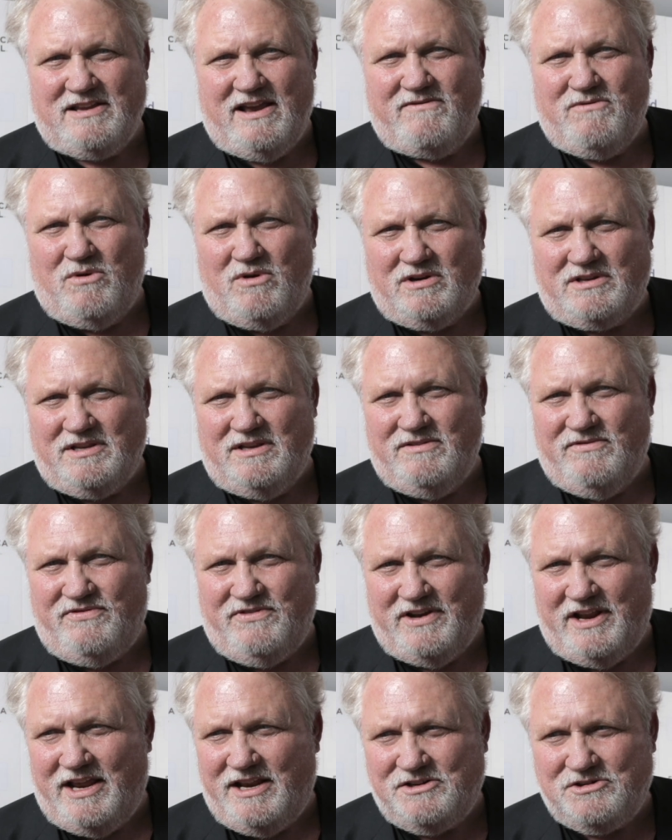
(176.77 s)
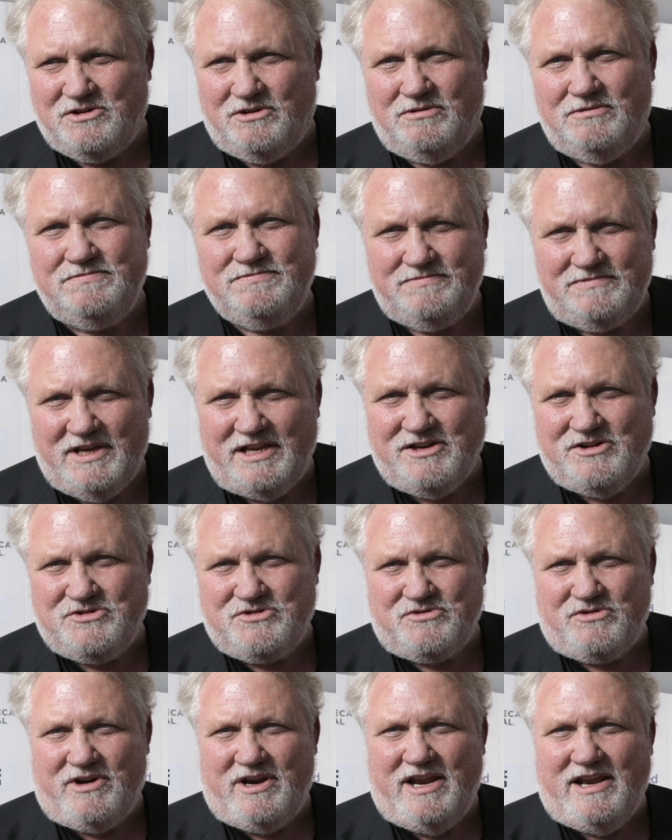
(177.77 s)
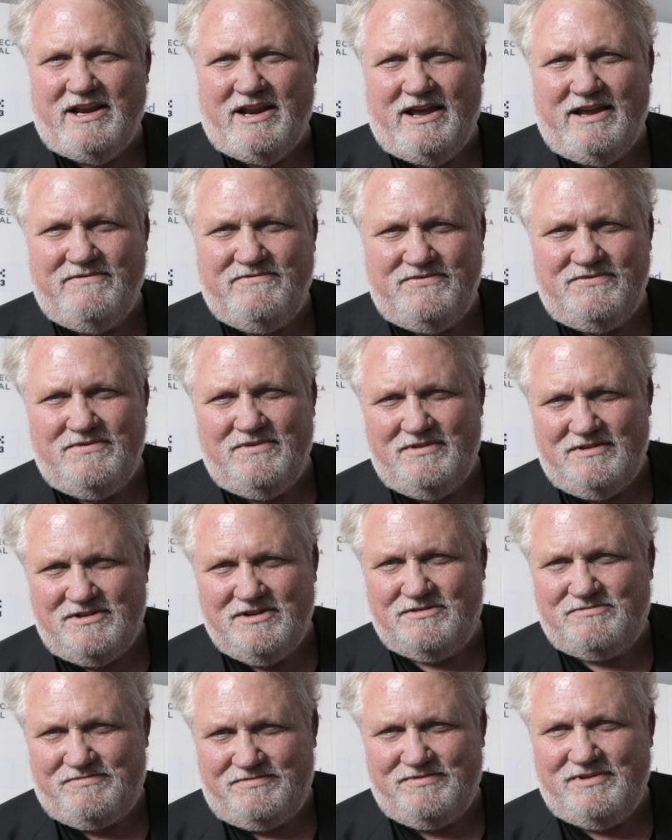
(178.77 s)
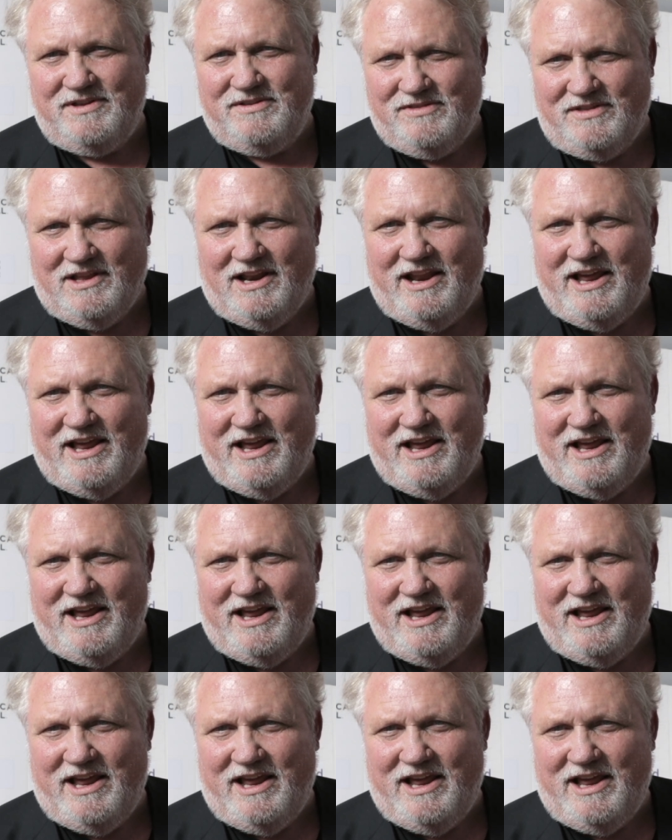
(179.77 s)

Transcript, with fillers: I've worked in the financial industry, and I just in the